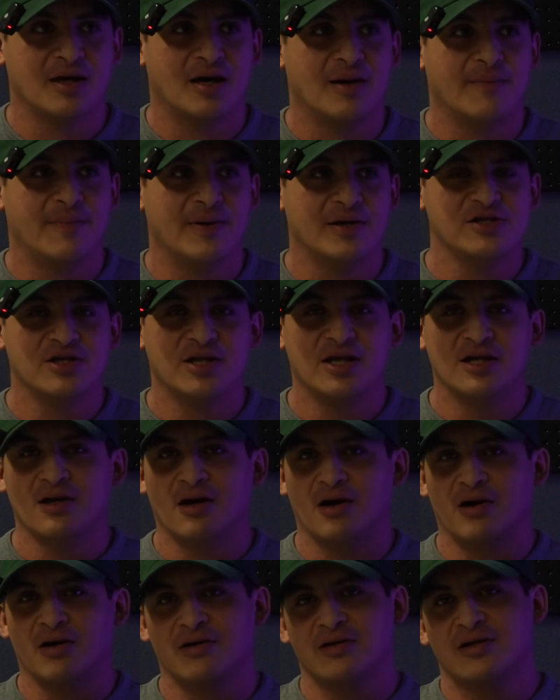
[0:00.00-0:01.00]
A budget
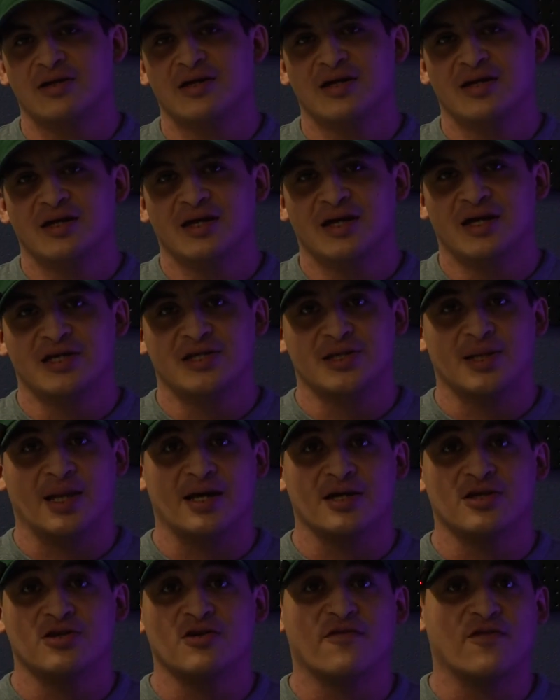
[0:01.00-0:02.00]
AR is
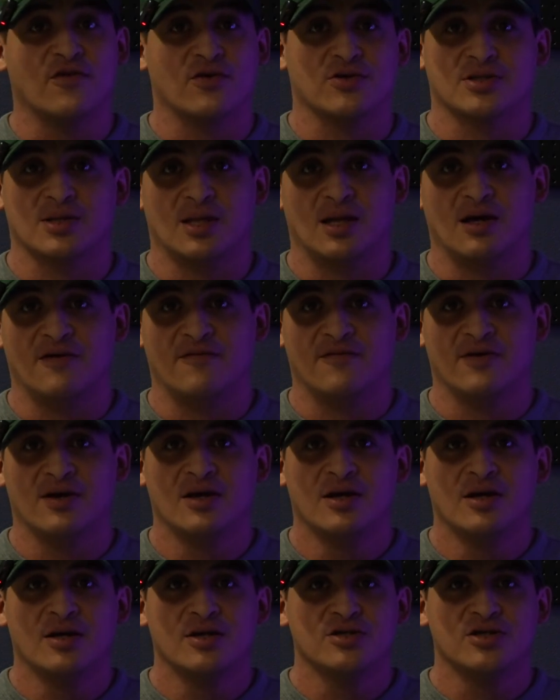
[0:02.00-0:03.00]
like your first love.
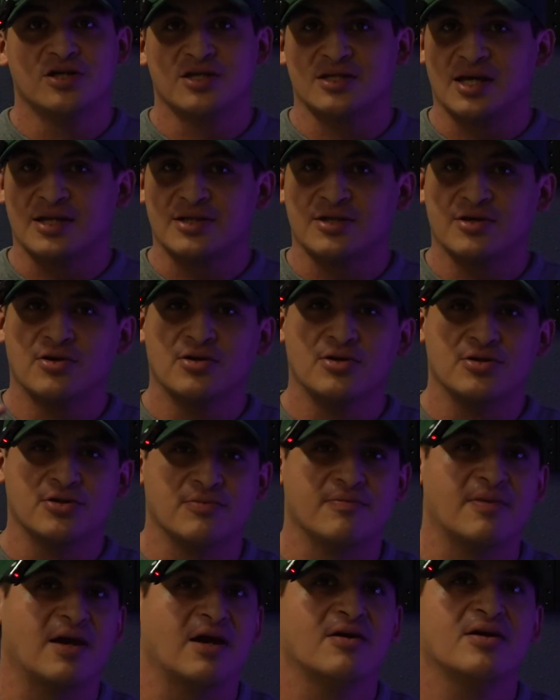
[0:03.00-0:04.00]
She's not the girl
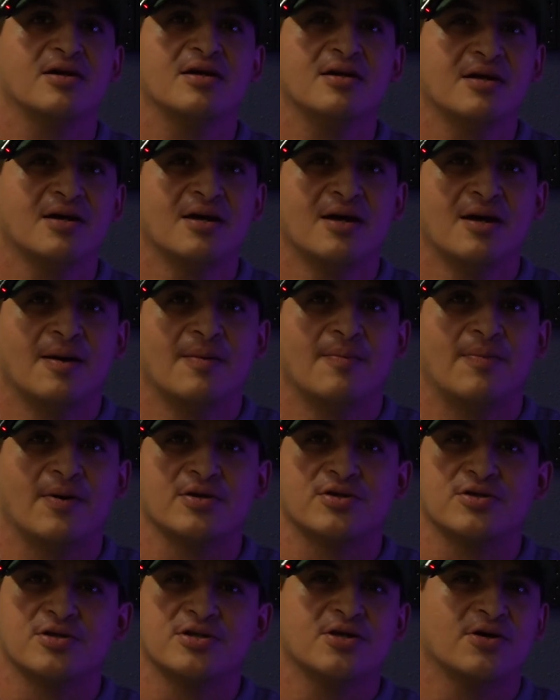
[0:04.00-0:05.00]
you marry,
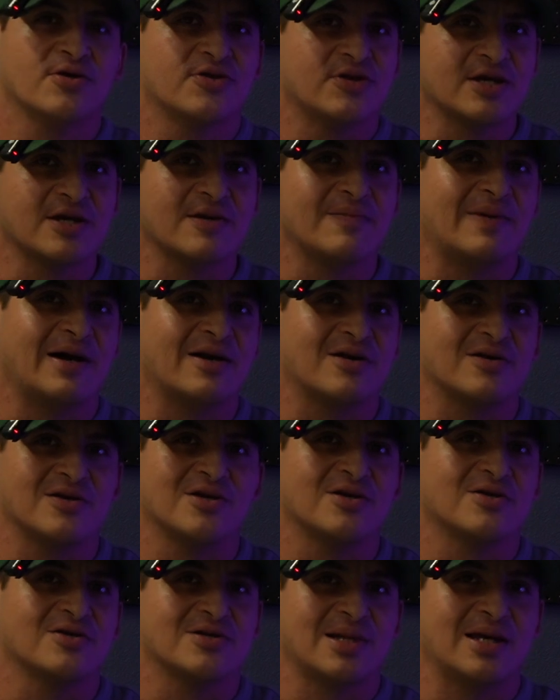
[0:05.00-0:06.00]
but you still think about her
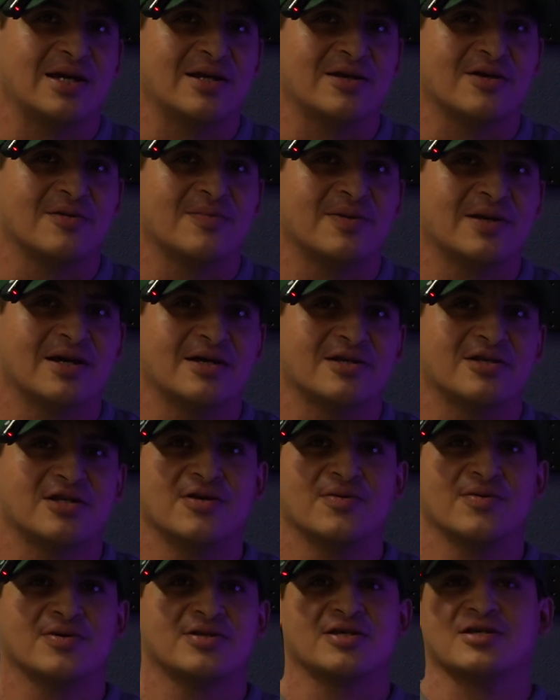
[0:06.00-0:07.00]
years later because
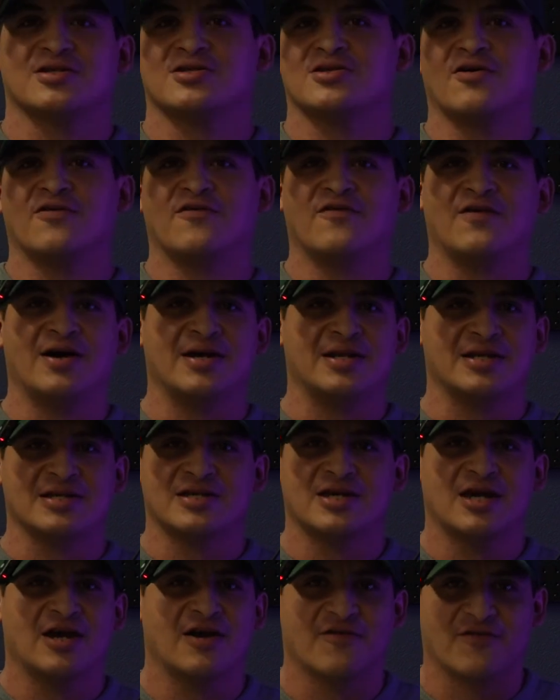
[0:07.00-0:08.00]
she was just so fun
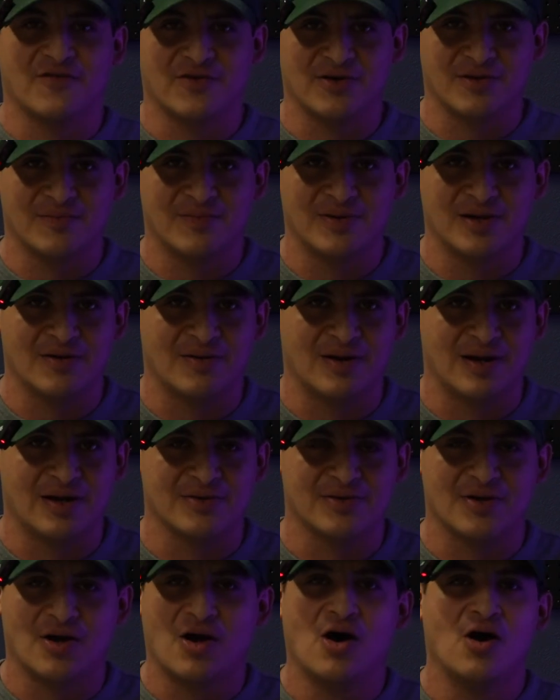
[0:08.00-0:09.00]
and carefree to be
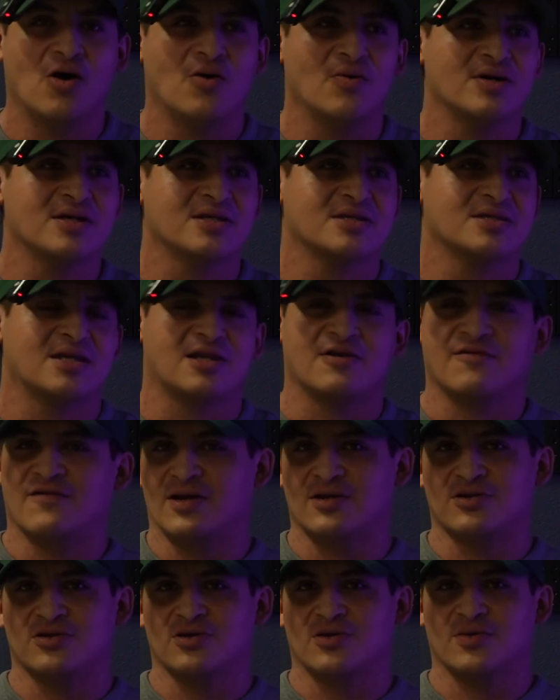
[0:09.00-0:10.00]
around. Always an
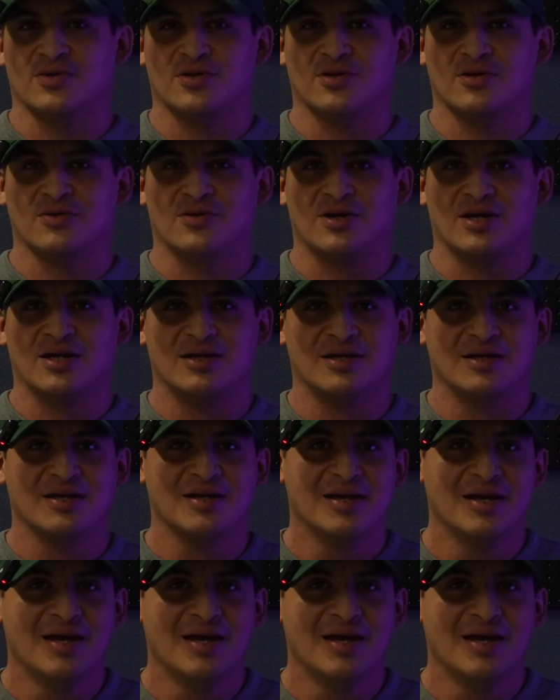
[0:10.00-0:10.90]
adventure with her, right?